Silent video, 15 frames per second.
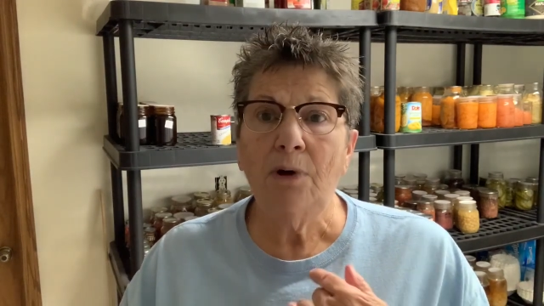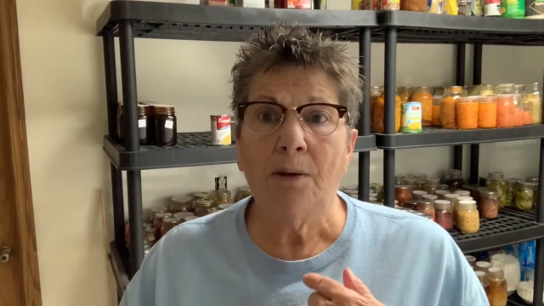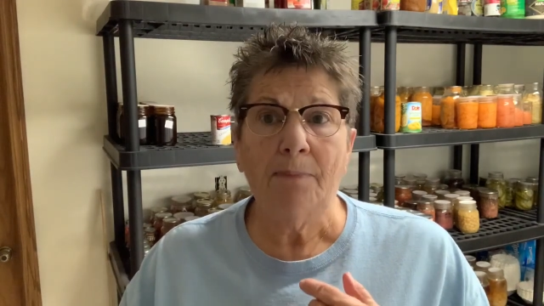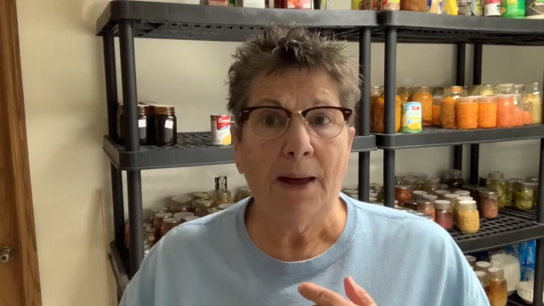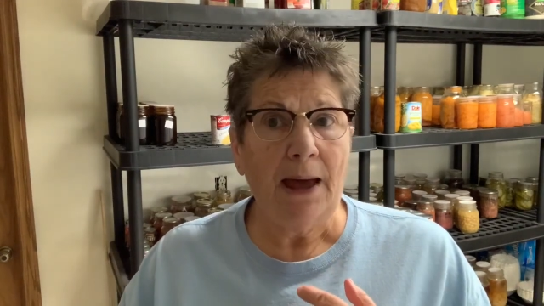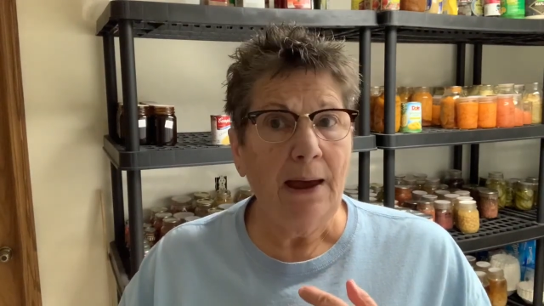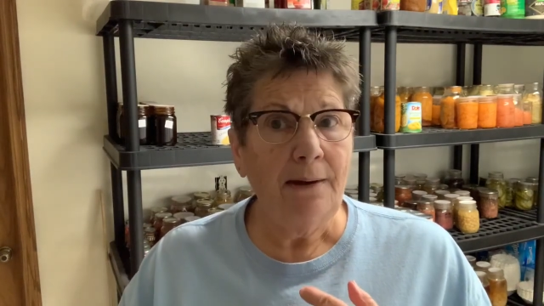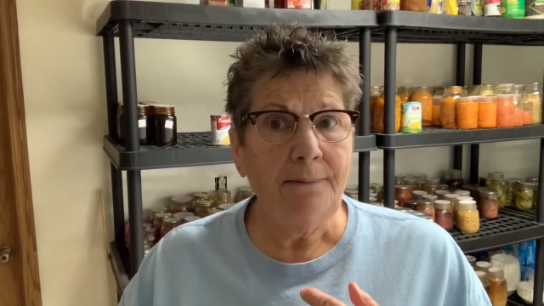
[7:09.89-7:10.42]
a
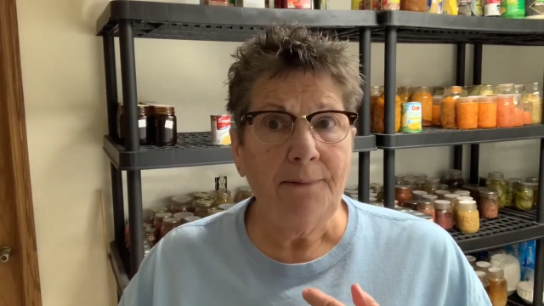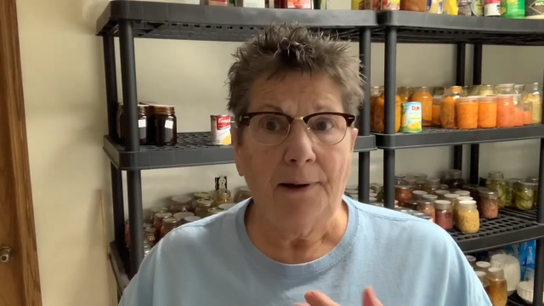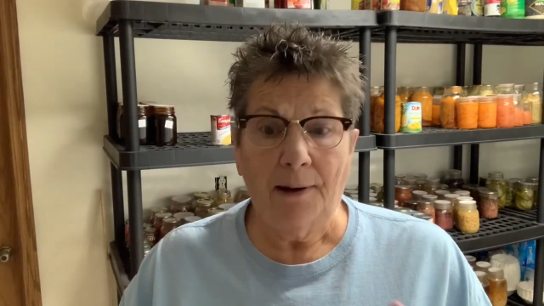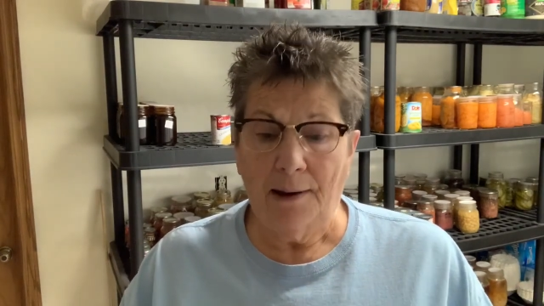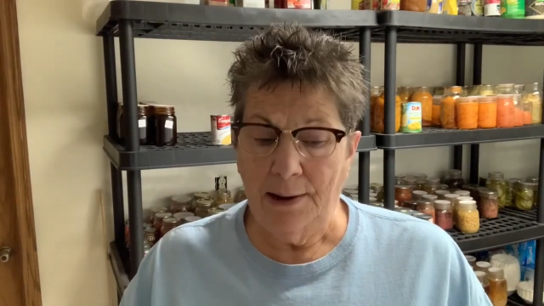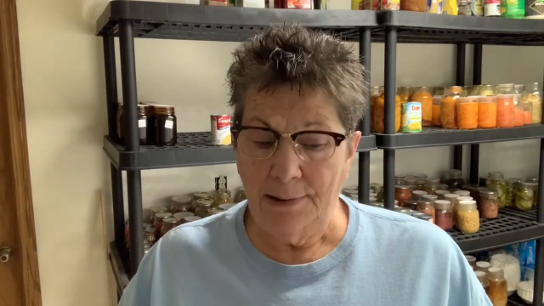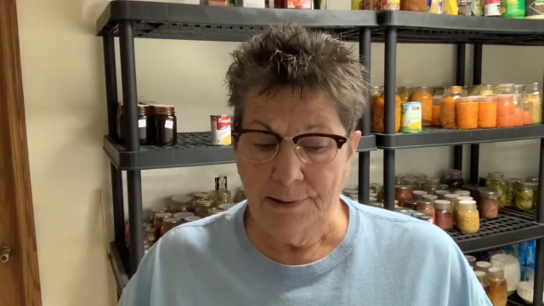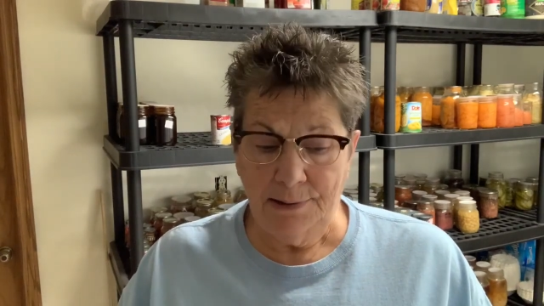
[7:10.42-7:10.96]
bag of
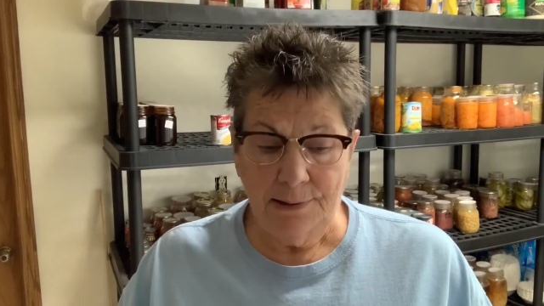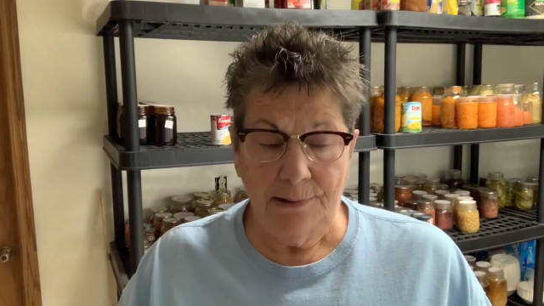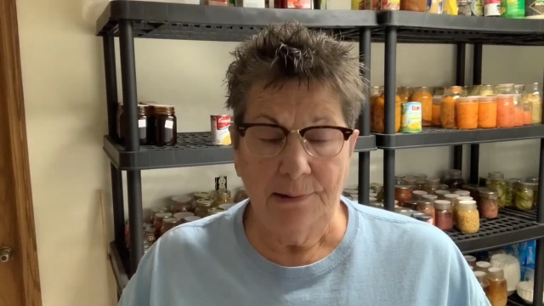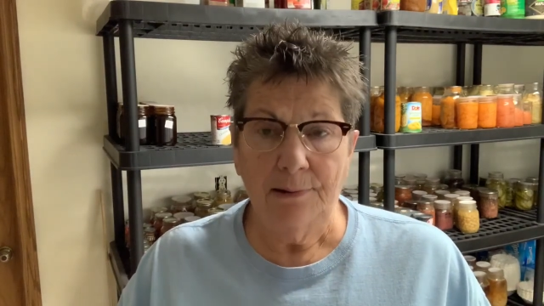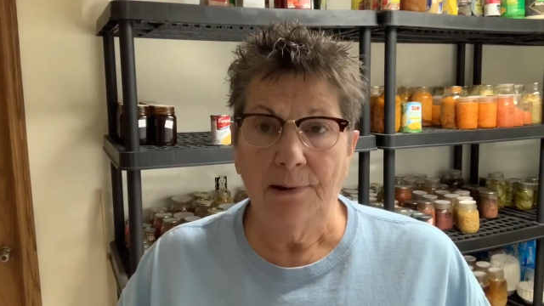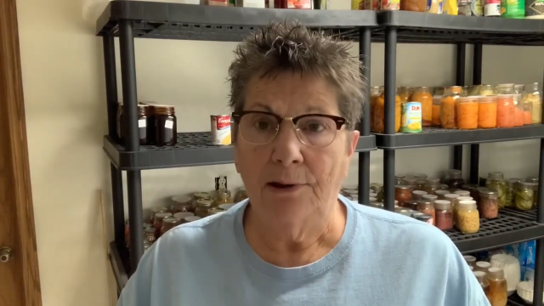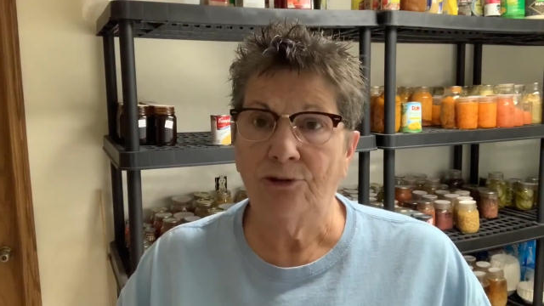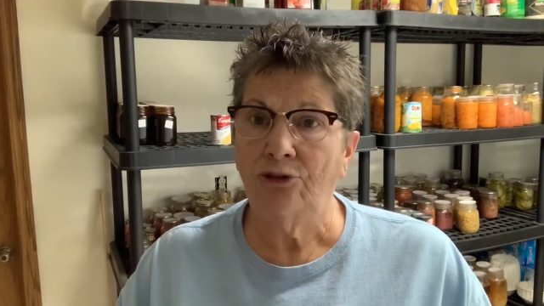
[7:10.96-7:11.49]
rice,
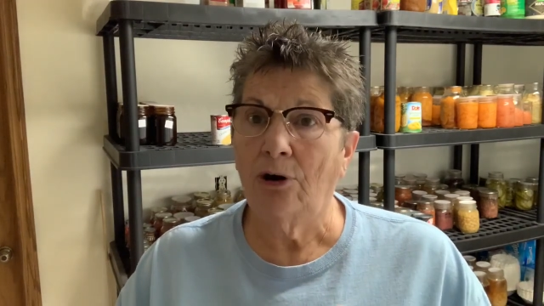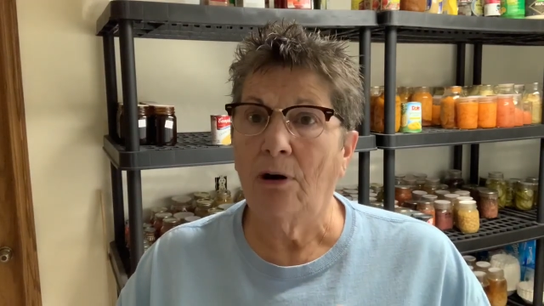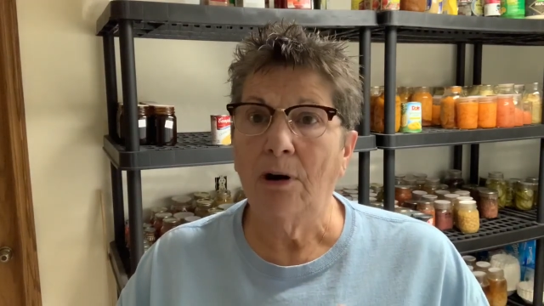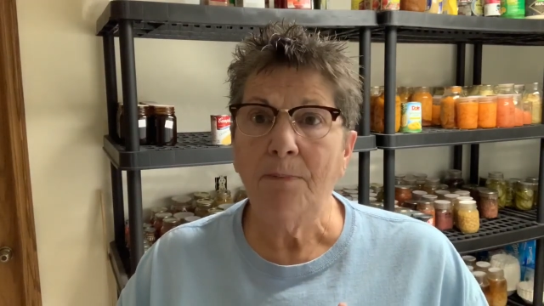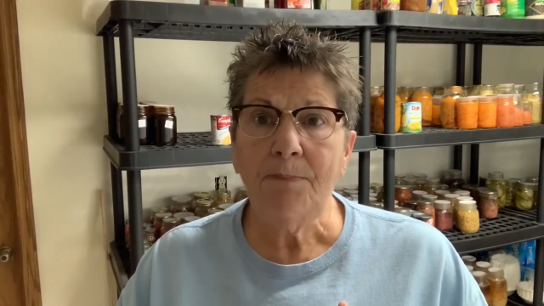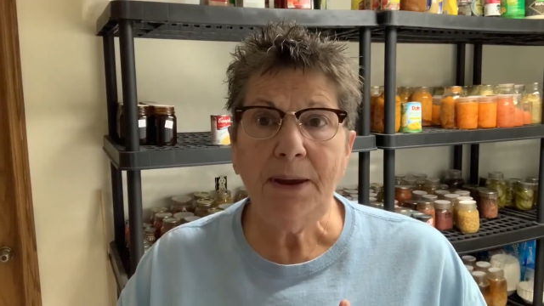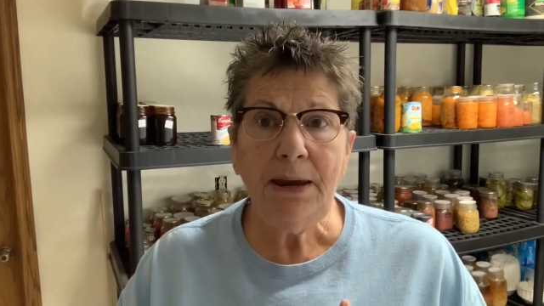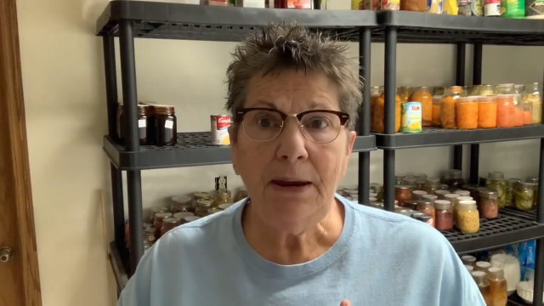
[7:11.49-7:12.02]
a jar
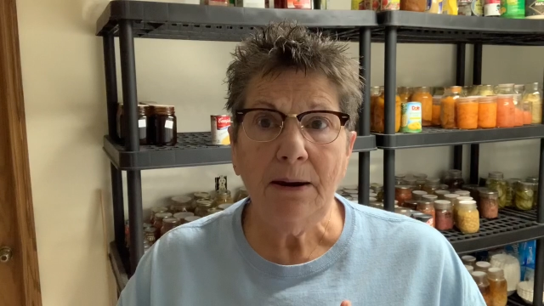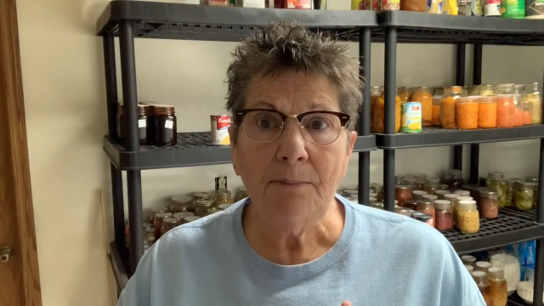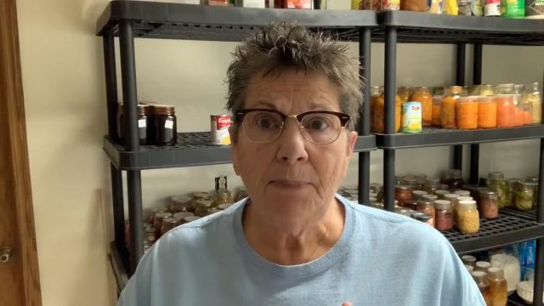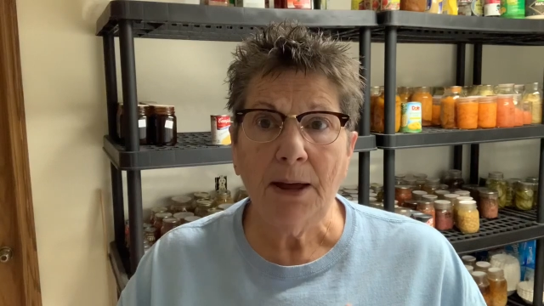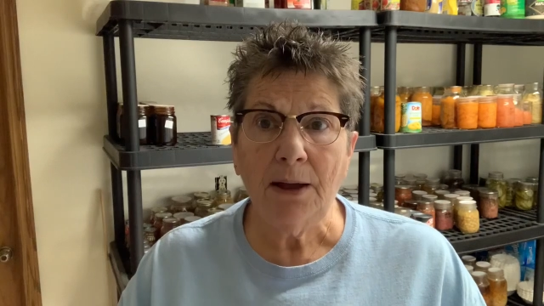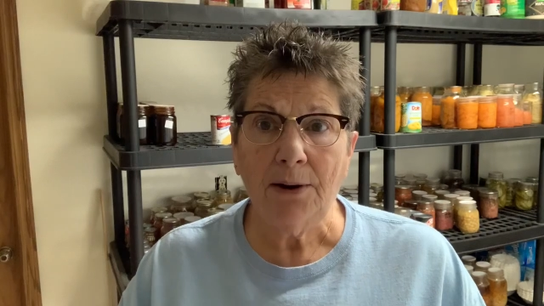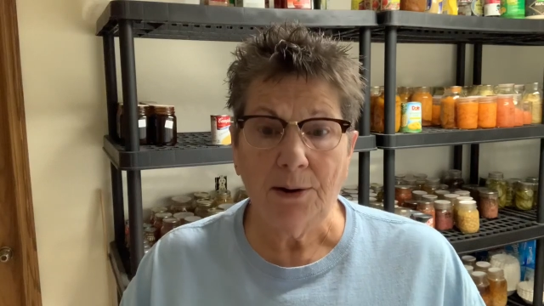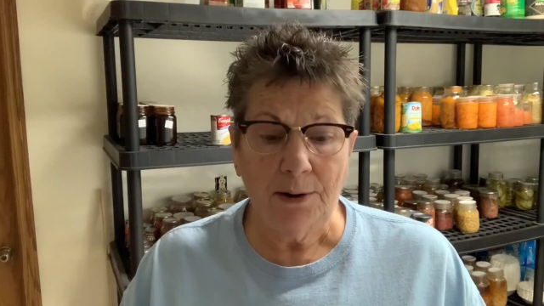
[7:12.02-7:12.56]
of peanut
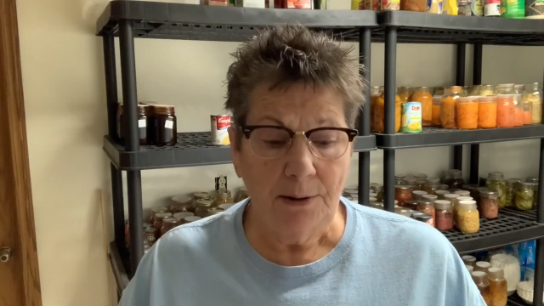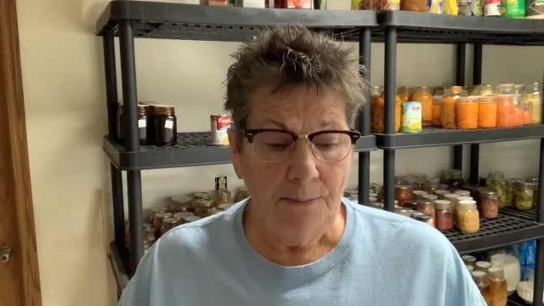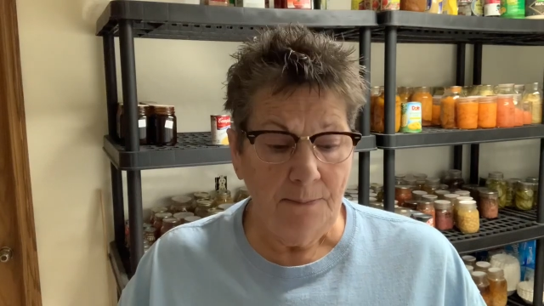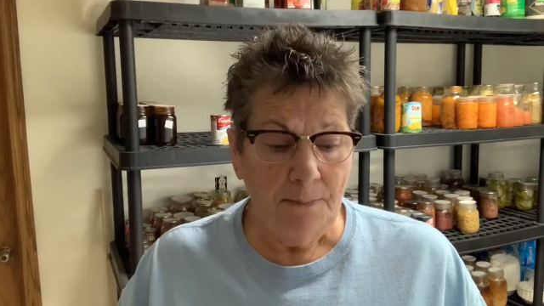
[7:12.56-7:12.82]
butter,